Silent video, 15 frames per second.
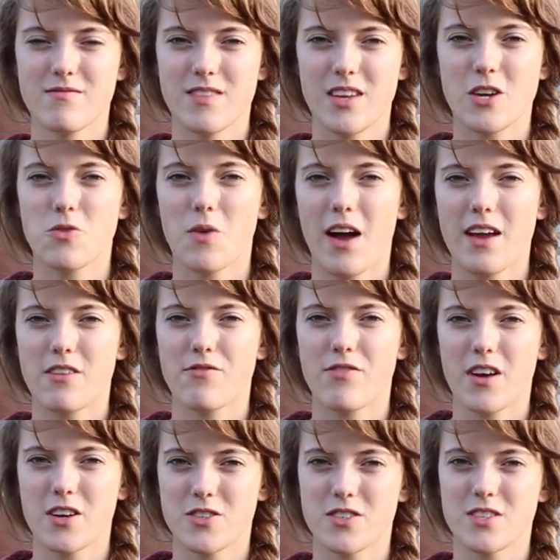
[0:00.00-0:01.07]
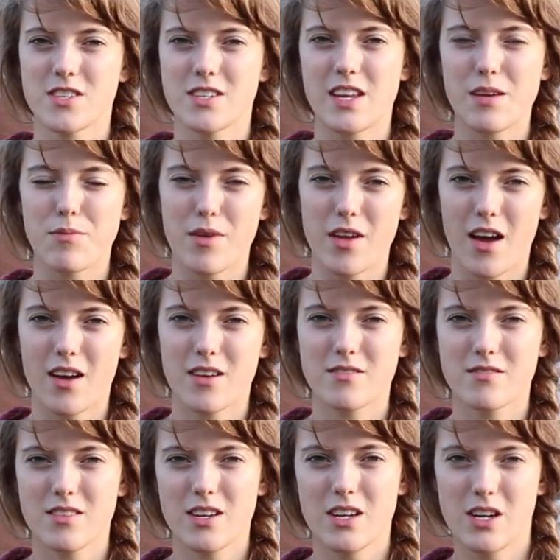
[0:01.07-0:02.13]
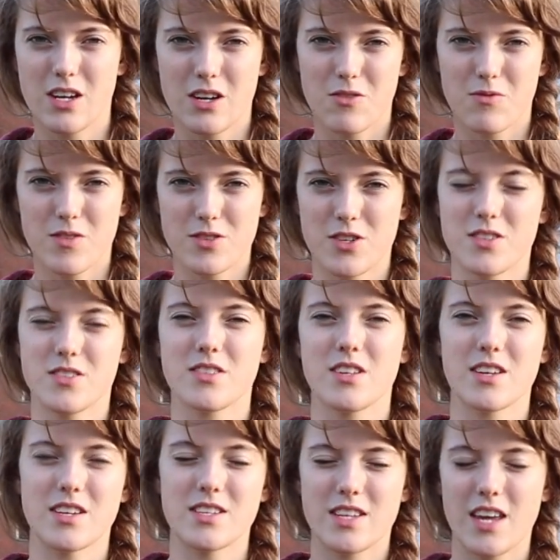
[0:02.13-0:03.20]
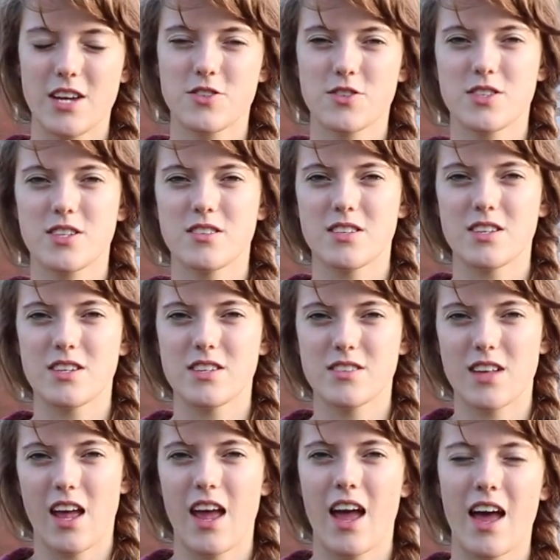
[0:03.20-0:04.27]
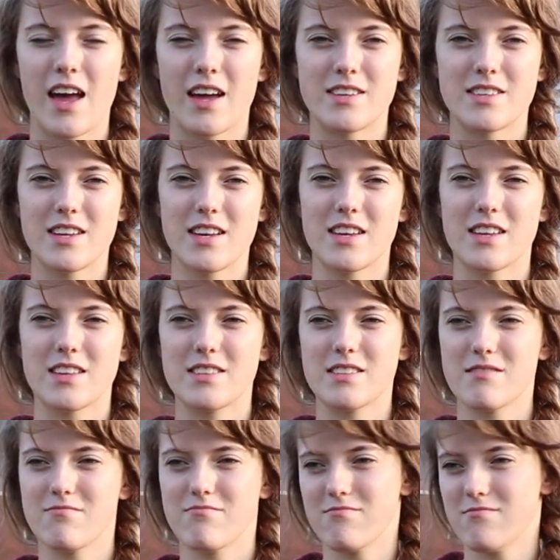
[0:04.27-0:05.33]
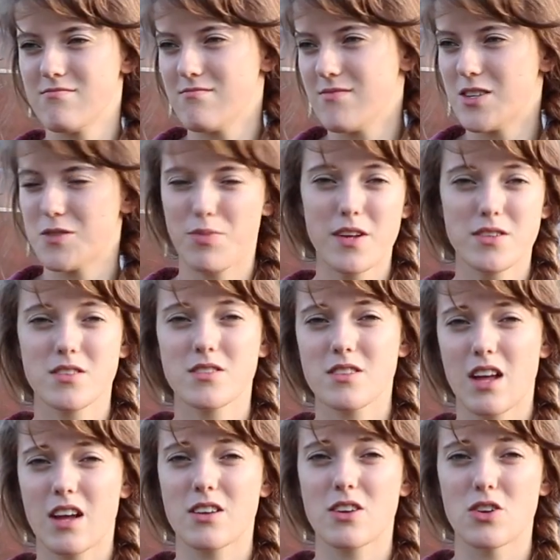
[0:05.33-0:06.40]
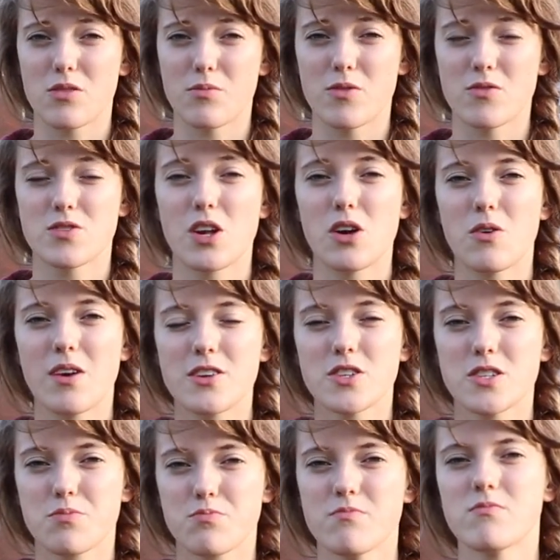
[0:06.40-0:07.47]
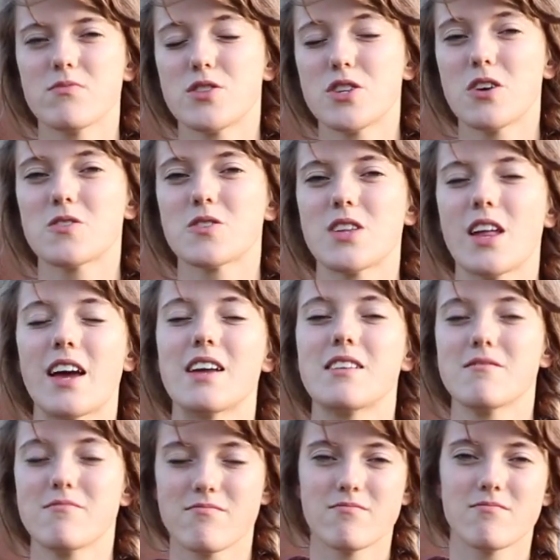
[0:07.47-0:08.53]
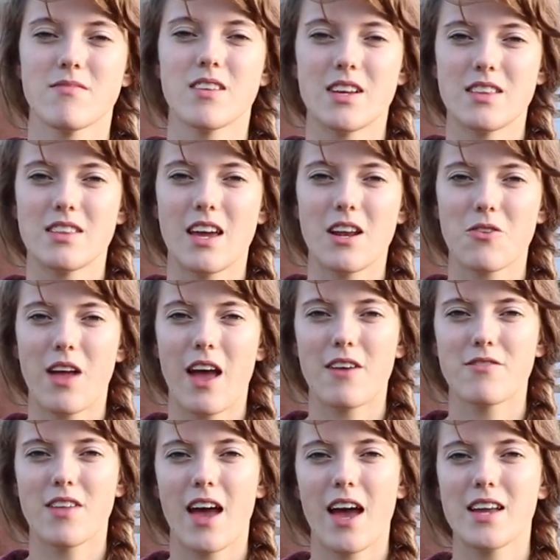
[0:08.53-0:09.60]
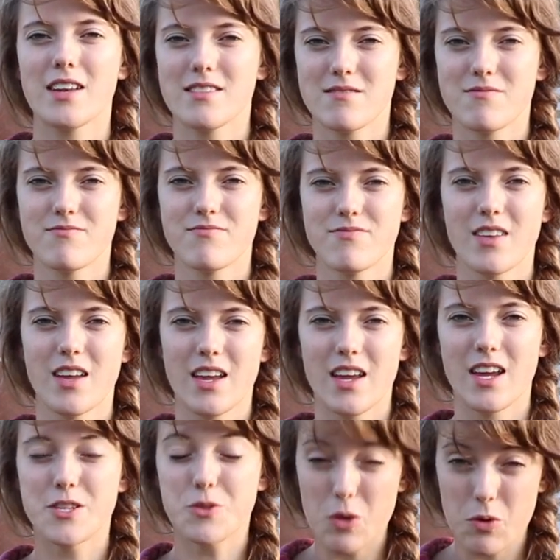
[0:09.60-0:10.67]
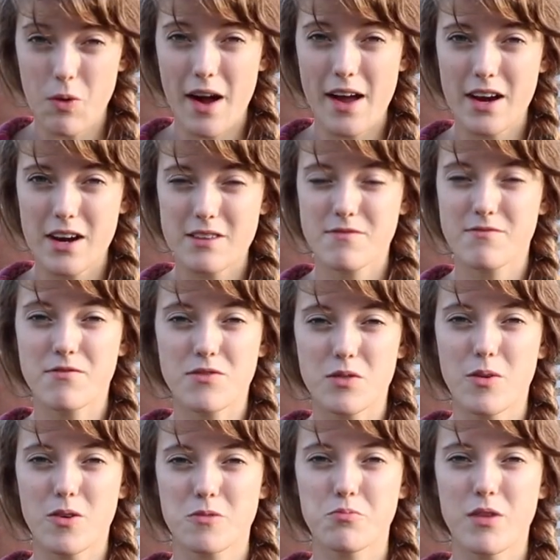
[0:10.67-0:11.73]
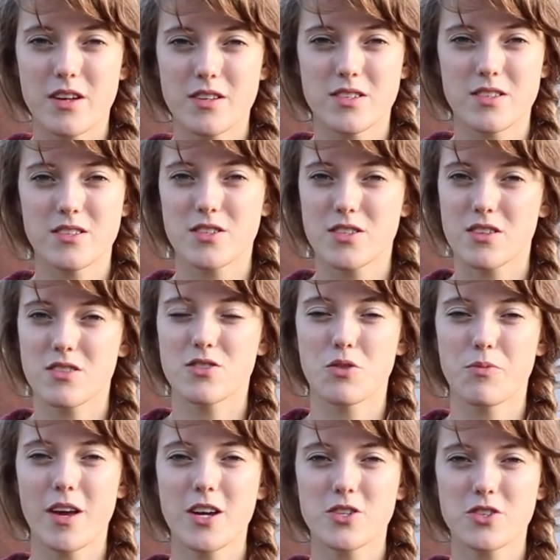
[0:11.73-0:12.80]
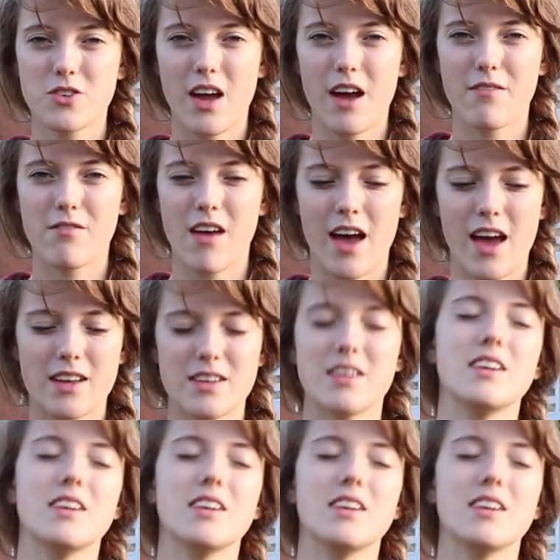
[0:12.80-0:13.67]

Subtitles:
equine infectious anemia, which is a contagious disease, and it is basically uncurable. So it just shows that they don't have that. It's required for most places, so make sure you have that.